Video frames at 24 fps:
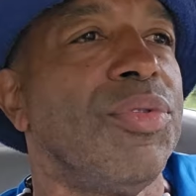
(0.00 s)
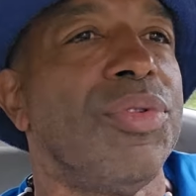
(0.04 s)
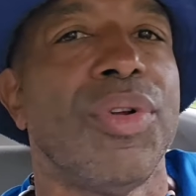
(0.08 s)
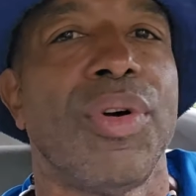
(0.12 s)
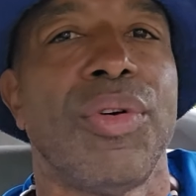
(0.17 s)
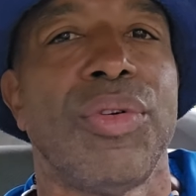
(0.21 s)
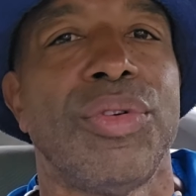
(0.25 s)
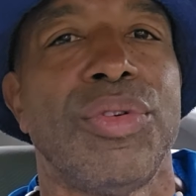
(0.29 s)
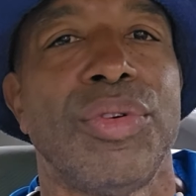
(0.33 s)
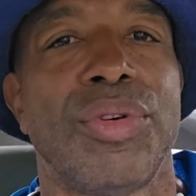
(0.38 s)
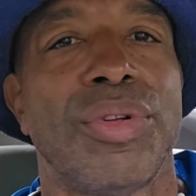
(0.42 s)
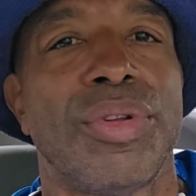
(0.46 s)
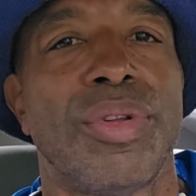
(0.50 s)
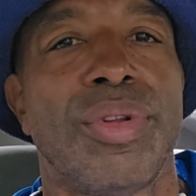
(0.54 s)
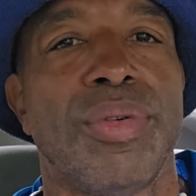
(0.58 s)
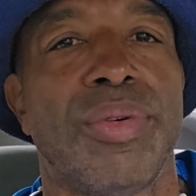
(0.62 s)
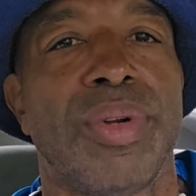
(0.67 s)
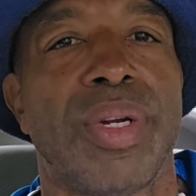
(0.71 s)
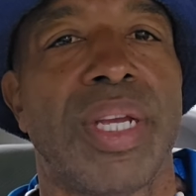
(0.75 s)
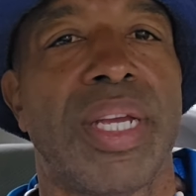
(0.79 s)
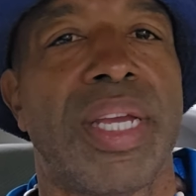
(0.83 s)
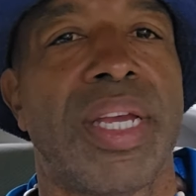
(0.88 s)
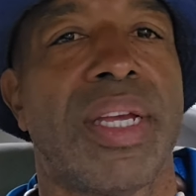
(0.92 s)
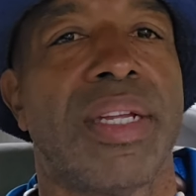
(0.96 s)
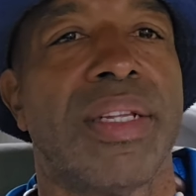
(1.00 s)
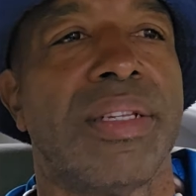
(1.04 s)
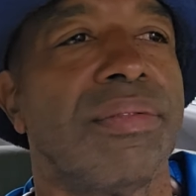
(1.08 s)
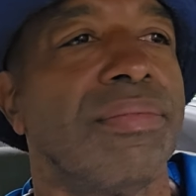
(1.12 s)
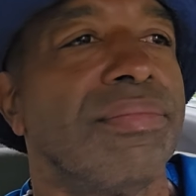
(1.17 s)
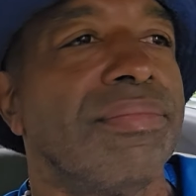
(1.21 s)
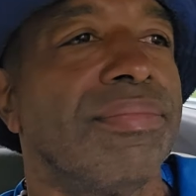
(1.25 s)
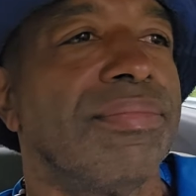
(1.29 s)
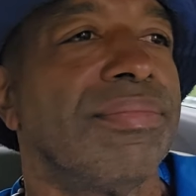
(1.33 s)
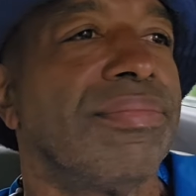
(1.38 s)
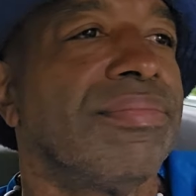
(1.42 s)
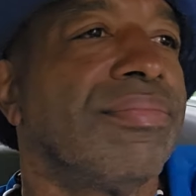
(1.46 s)
you know you could do it again,
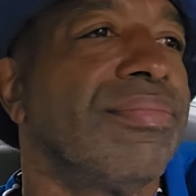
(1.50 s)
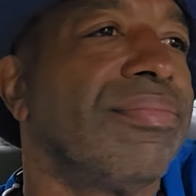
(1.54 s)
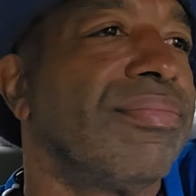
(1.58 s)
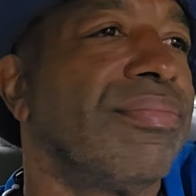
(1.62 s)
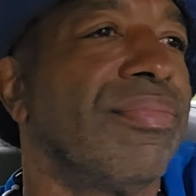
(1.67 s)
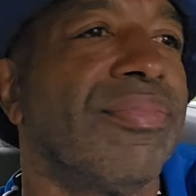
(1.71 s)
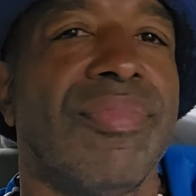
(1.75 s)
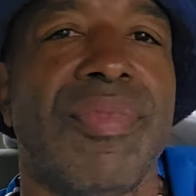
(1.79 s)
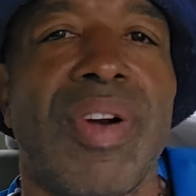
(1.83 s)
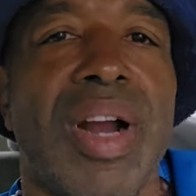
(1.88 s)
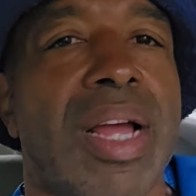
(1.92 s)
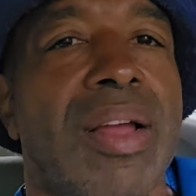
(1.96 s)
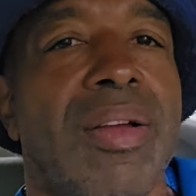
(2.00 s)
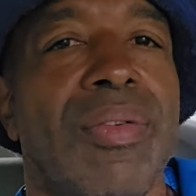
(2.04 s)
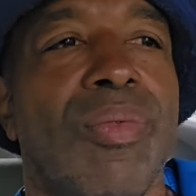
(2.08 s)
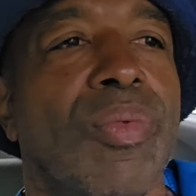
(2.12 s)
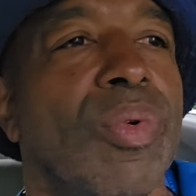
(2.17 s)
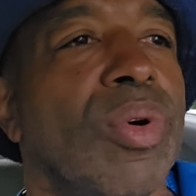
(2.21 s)
right?